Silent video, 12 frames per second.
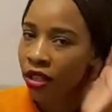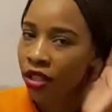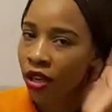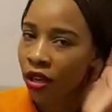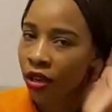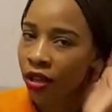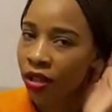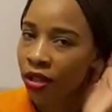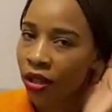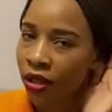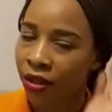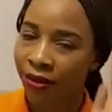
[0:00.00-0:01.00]
T,
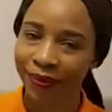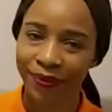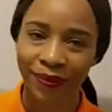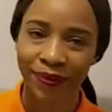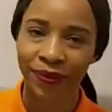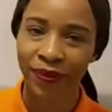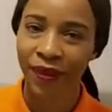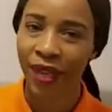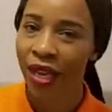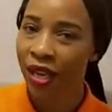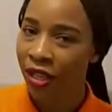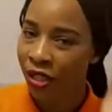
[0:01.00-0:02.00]
T,
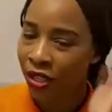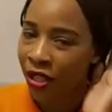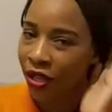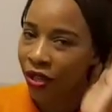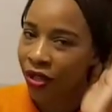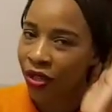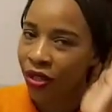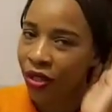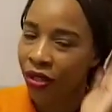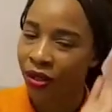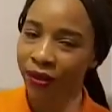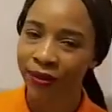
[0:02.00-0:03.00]
T, T.